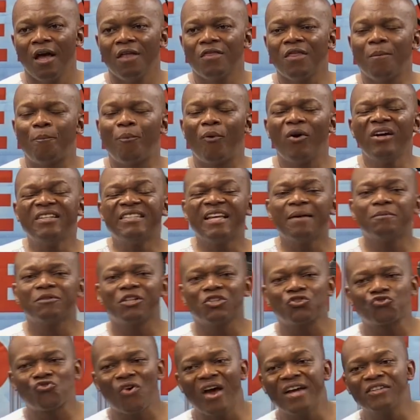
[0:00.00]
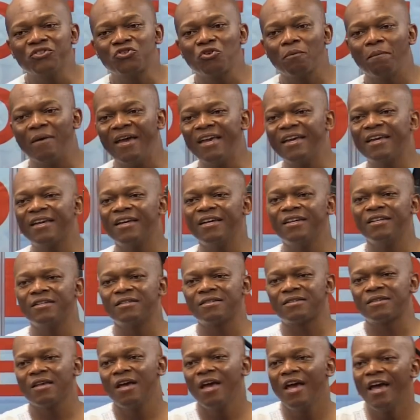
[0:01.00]
The point I'm just trying to make
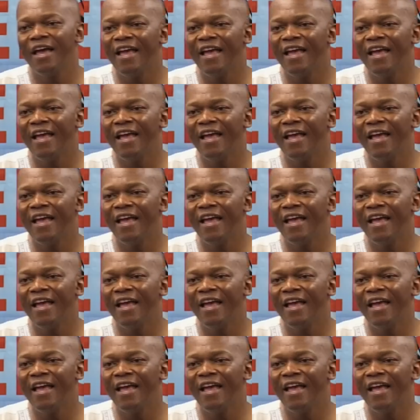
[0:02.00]
is,